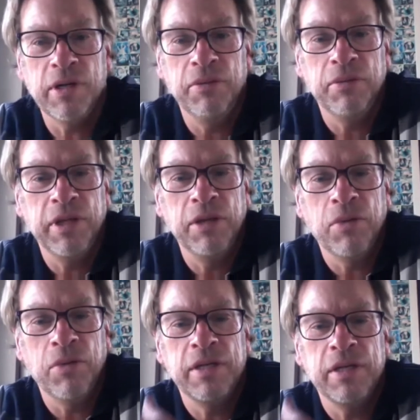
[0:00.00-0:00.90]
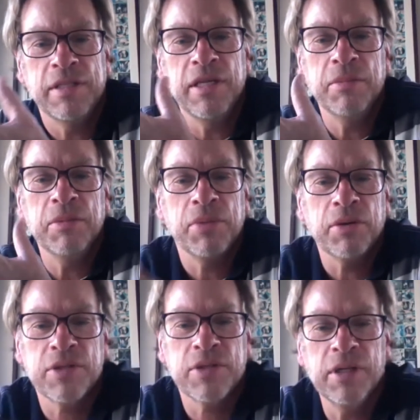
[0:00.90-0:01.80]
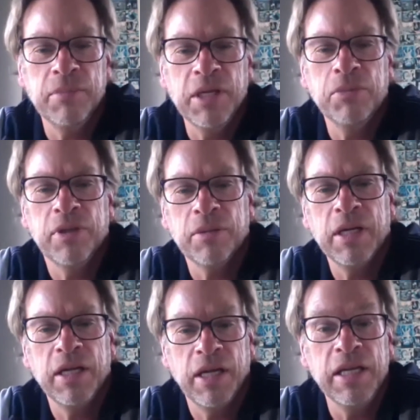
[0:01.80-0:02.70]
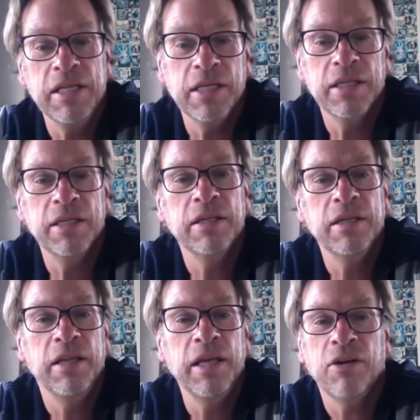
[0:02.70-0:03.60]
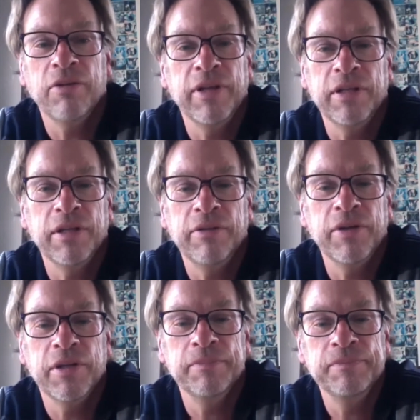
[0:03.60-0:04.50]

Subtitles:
He wanted to see him in person and meet with him, and he did, and they all fell in love with him.